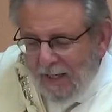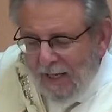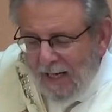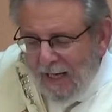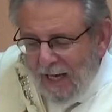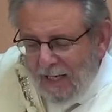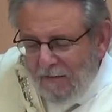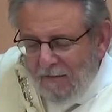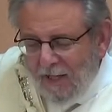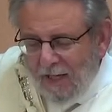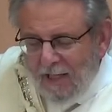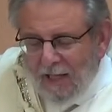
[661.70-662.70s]
had he
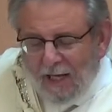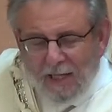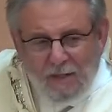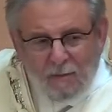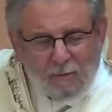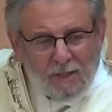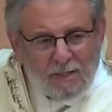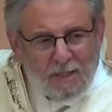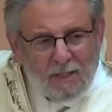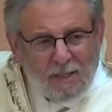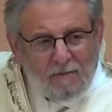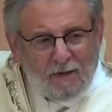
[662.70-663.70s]
fled like the
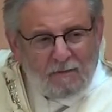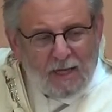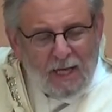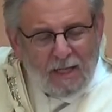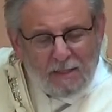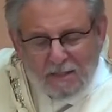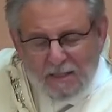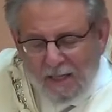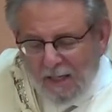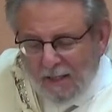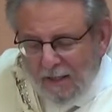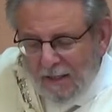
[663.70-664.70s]
president of
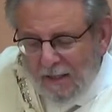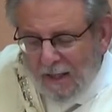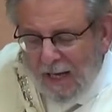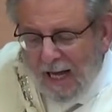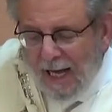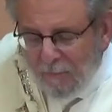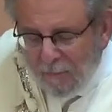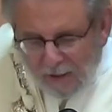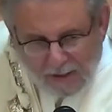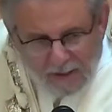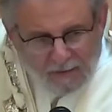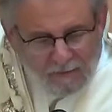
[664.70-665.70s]
Afghanistan, I
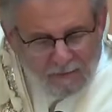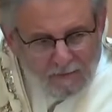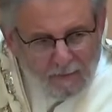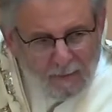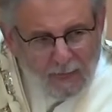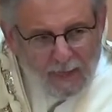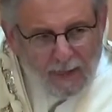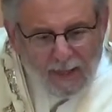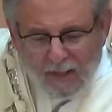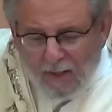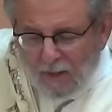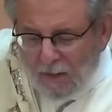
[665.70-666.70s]
believe
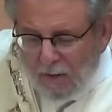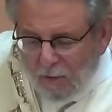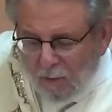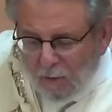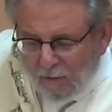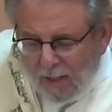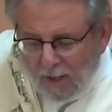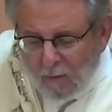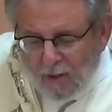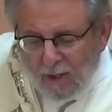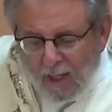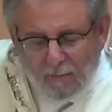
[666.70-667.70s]
Ukraine
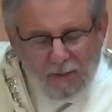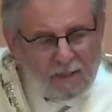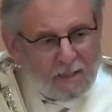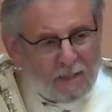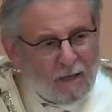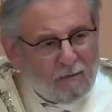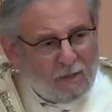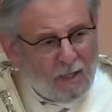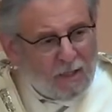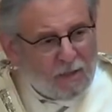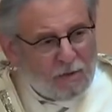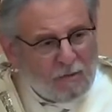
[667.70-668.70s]
would not be a sovereign
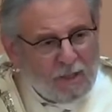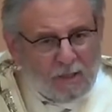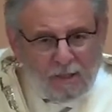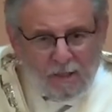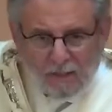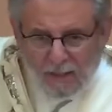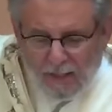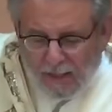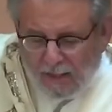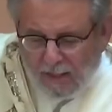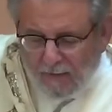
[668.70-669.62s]
country today.